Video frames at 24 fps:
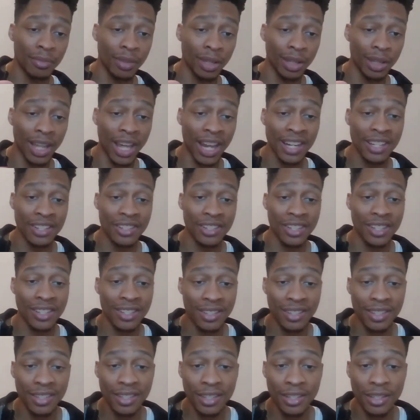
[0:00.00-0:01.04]
A lot of Gen
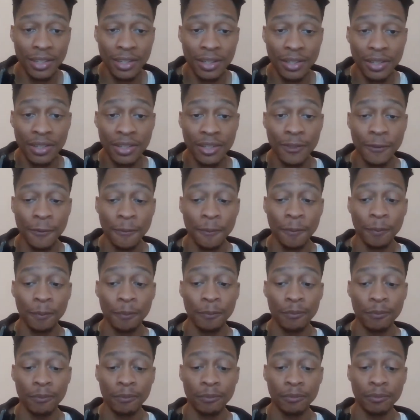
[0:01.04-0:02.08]
Zers
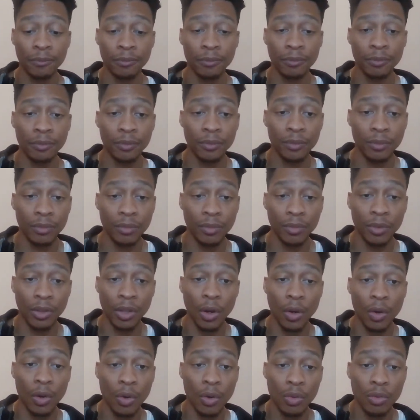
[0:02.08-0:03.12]

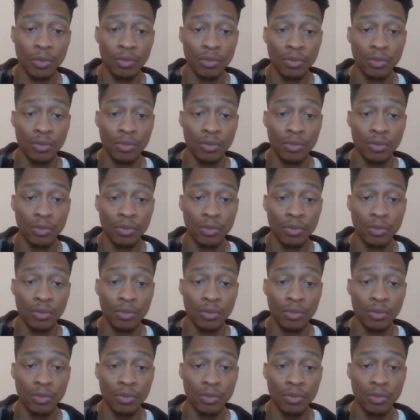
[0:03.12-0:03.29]
don't